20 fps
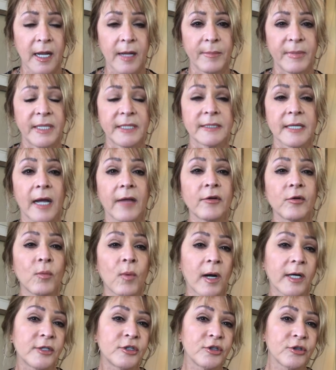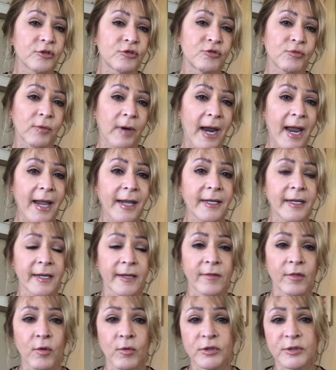because otherwise you're
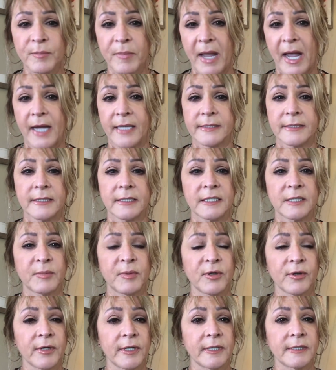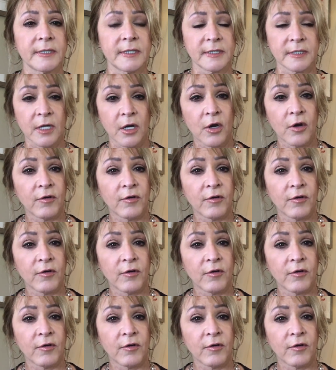dragging those past experiences